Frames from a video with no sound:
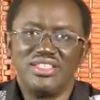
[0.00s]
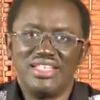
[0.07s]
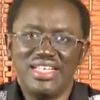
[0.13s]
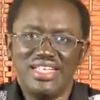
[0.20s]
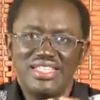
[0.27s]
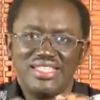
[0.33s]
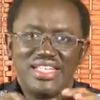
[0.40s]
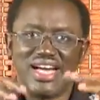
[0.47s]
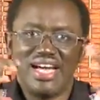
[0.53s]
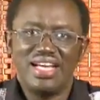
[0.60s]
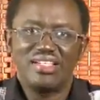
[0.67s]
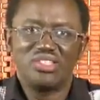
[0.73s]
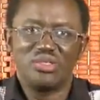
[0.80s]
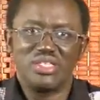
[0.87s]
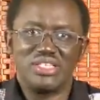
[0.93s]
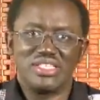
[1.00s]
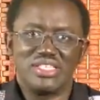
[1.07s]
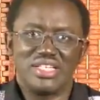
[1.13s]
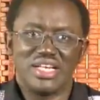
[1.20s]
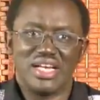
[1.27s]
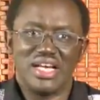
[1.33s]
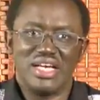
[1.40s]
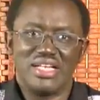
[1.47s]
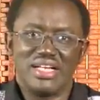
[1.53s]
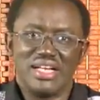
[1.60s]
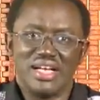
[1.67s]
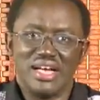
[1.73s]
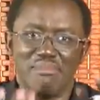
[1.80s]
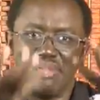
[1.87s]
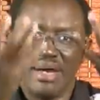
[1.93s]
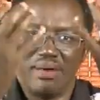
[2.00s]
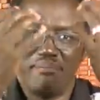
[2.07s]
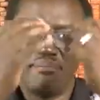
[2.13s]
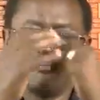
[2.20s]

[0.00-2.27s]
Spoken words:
it dies so that it can come back.